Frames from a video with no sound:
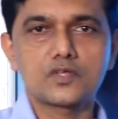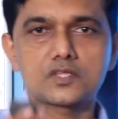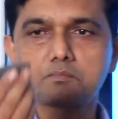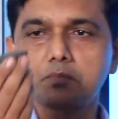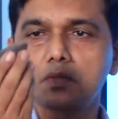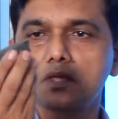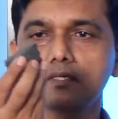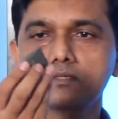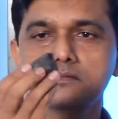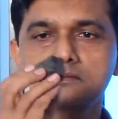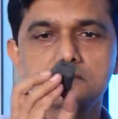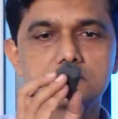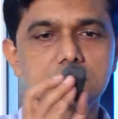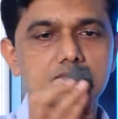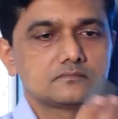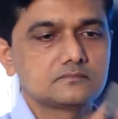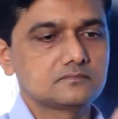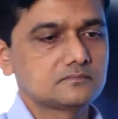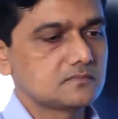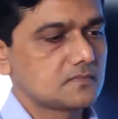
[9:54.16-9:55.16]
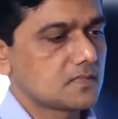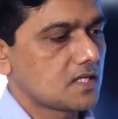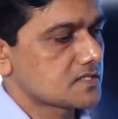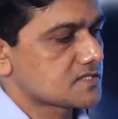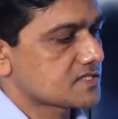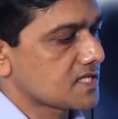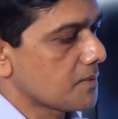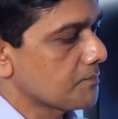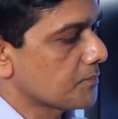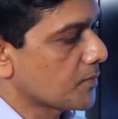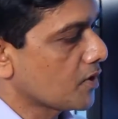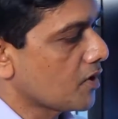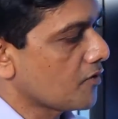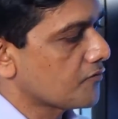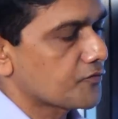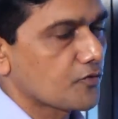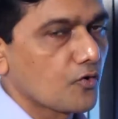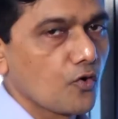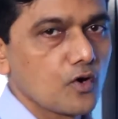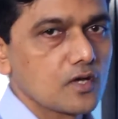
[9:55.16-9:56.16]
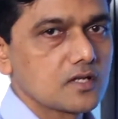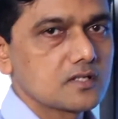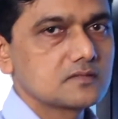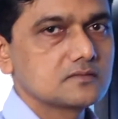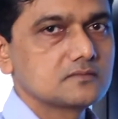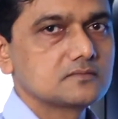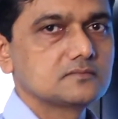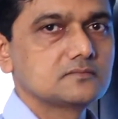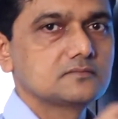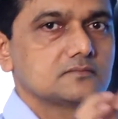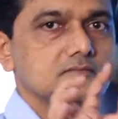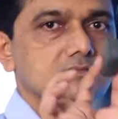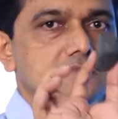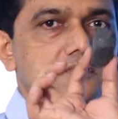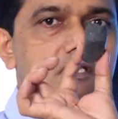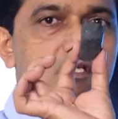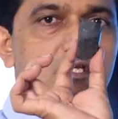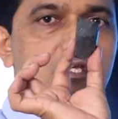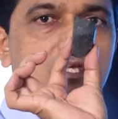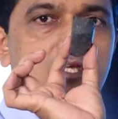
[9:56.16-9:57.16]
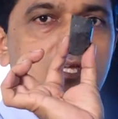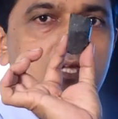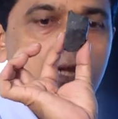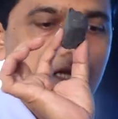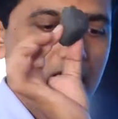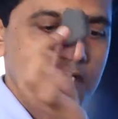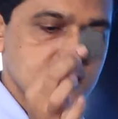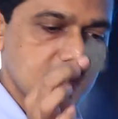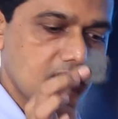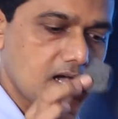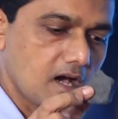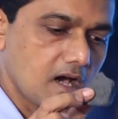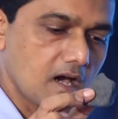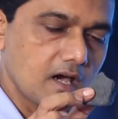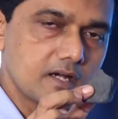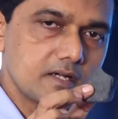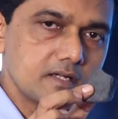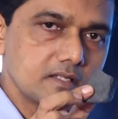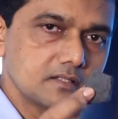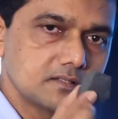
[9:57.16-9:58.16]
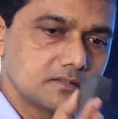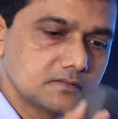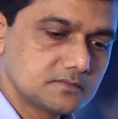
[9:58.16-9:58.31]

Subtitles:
with me a sample of coal. It is a hard